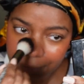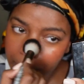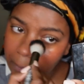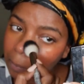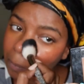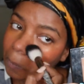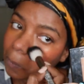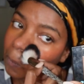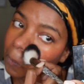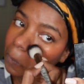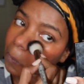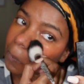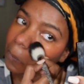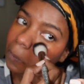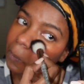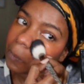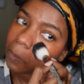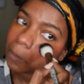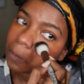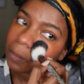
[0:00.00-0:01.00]
that being
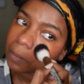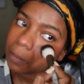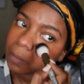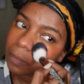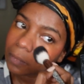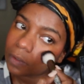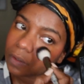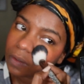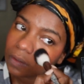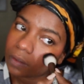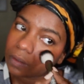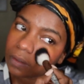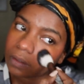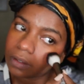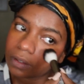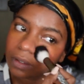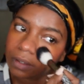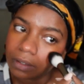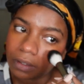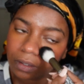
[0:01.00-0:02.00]
said,
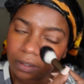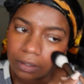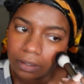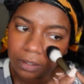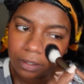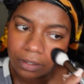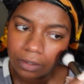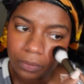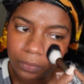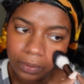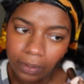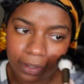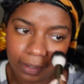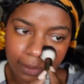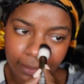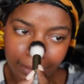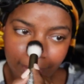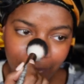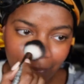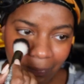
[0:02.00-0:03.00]
it's a very rich
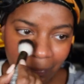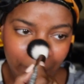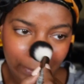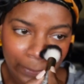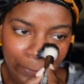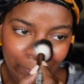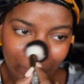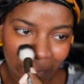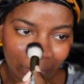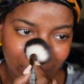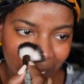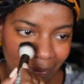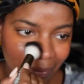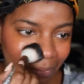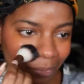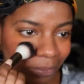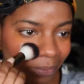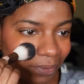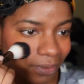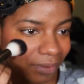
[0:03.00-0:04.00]
color, so
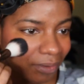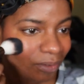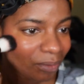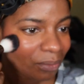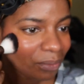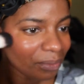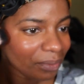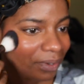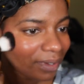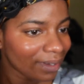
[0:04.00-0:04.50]
I'm